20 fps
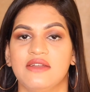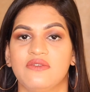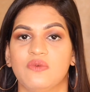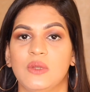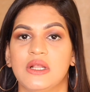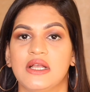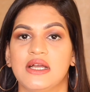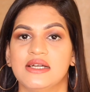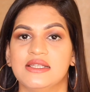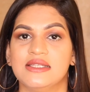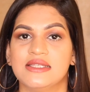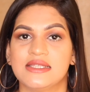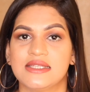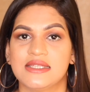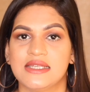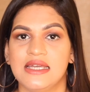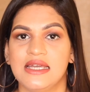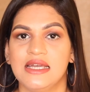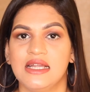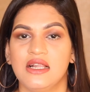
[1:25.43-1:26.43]
It will
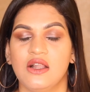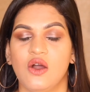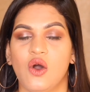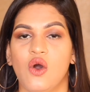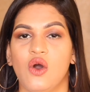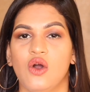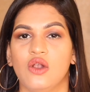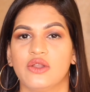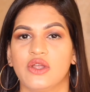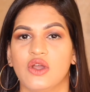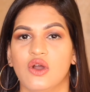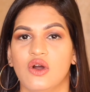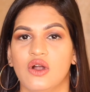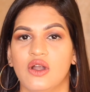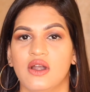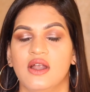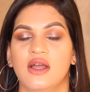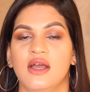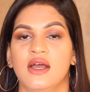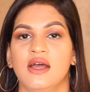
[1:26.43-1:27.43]
conceal all
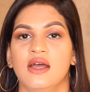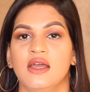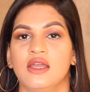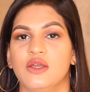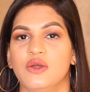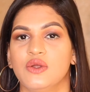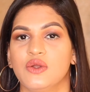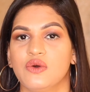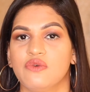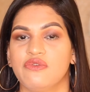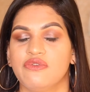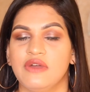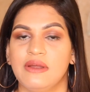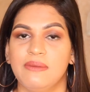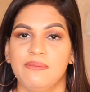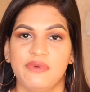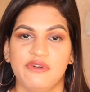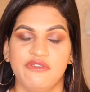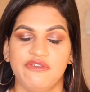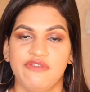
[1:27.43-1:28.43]
your, you know,
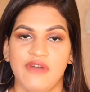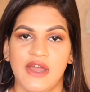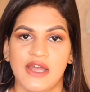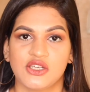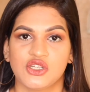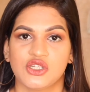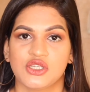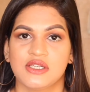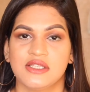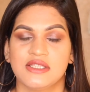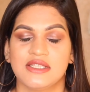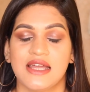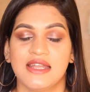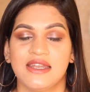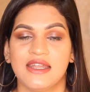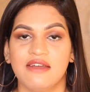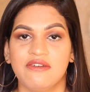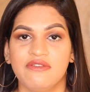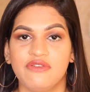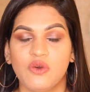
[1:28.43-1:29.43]
imperfections
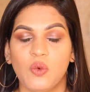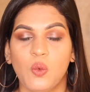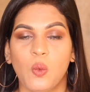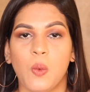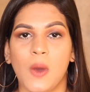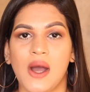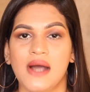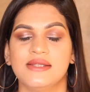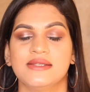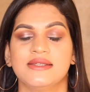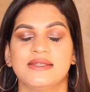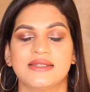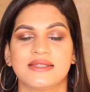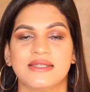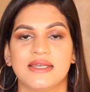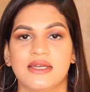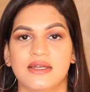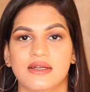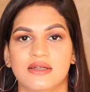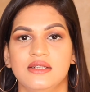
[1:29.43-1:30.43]
and give you one
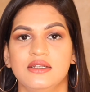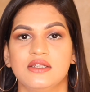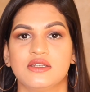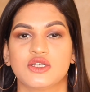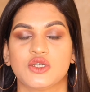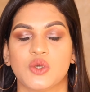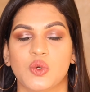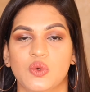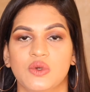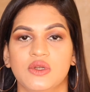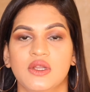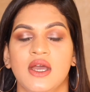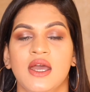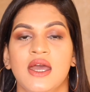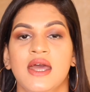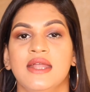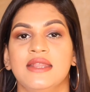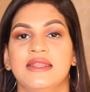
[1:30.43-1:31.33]
single tone.